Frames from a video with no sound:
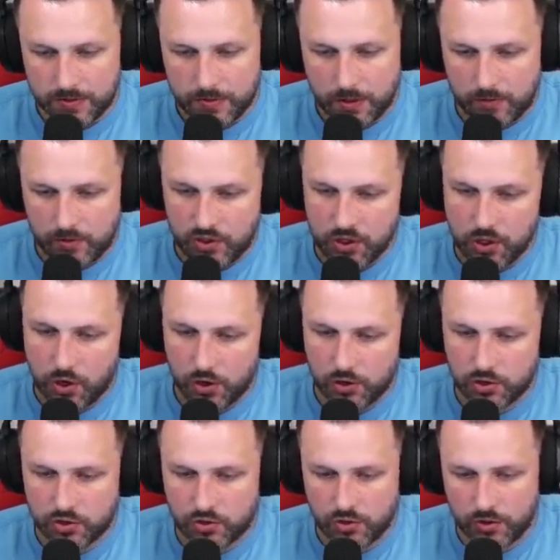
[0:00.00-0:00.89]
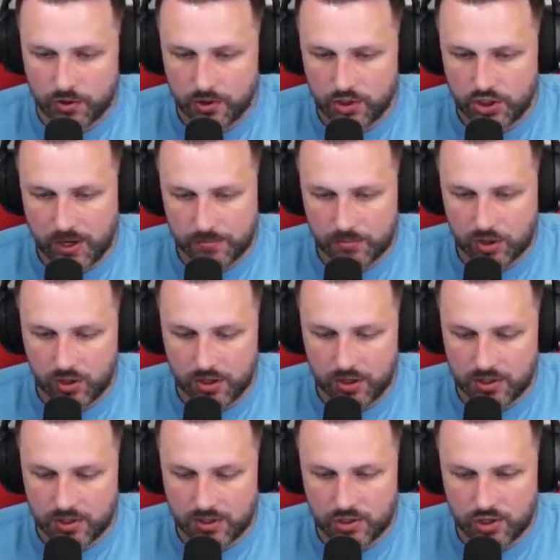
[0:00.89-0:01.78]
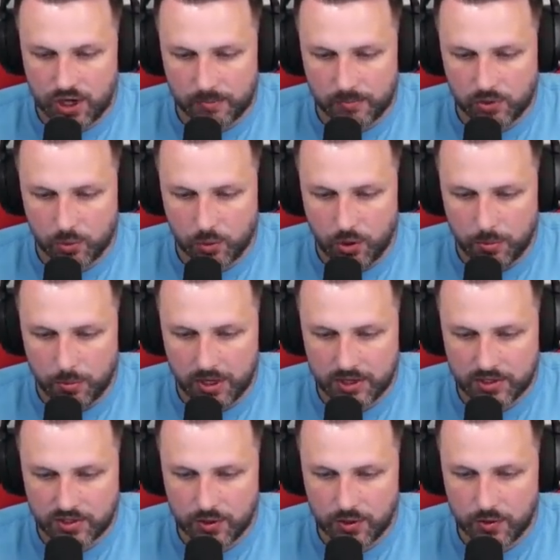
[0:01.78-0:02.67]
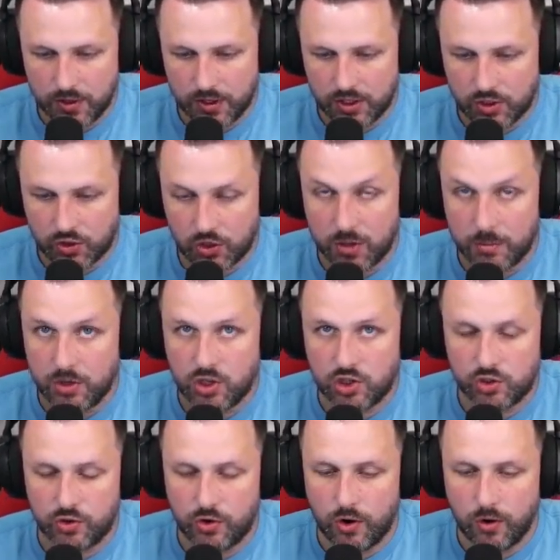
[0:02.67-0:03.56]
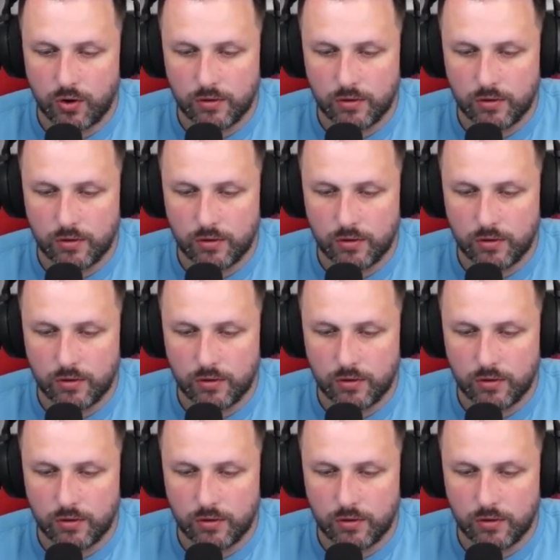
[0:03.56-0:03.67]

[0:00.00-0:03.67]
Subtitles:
Obviously not as strong as in Chapter 1, but I still think it's going to be strong.